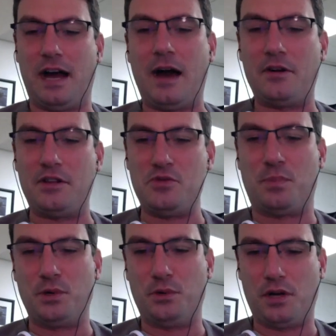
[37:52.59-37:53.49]
how do you
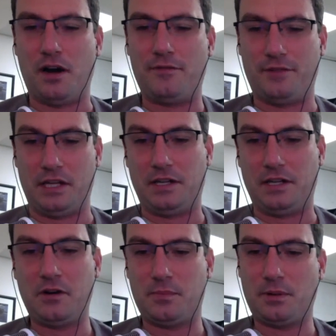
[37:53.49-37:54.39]
brew coffee in an
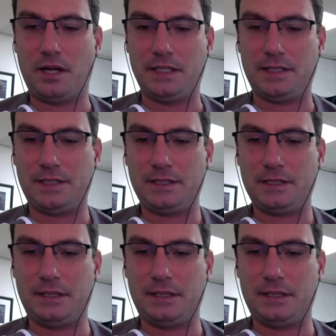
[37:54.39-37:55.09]
AeroPress?